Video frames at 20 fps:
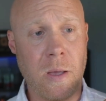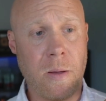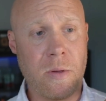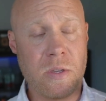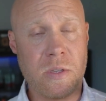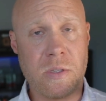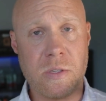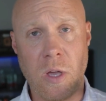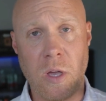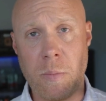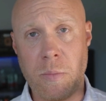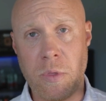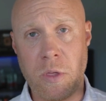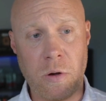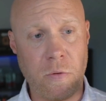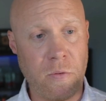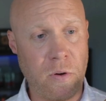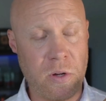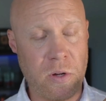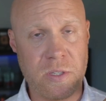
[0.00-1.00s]
some that
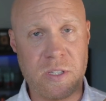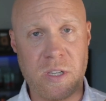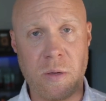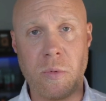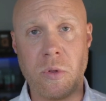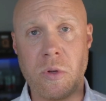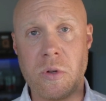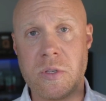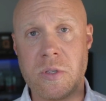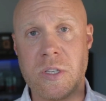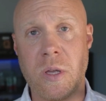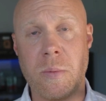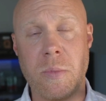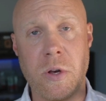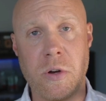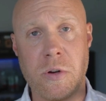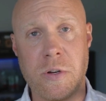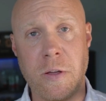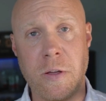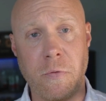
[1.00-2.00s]
are very similar, some that
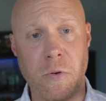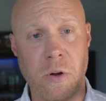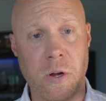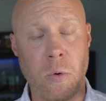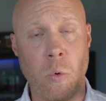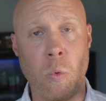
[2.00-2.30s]
are different.